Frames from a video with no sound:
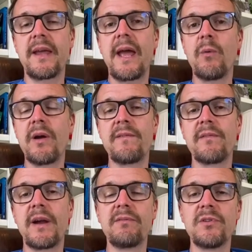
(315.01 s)

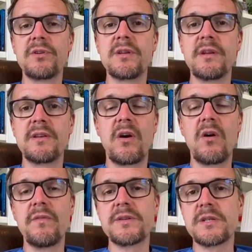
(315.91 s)
However, I've looked into
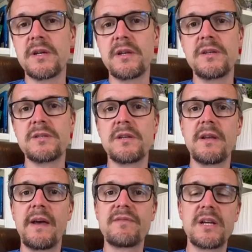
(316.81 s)
all the studies and
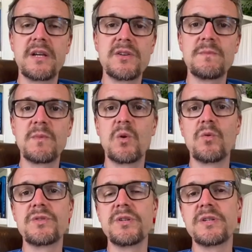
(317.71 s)
I've taken some
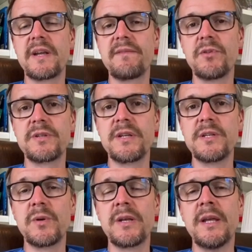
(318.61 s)
courses and I've looked
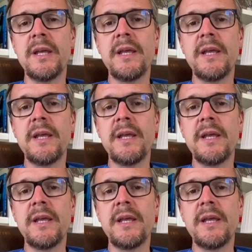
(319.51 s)
into it.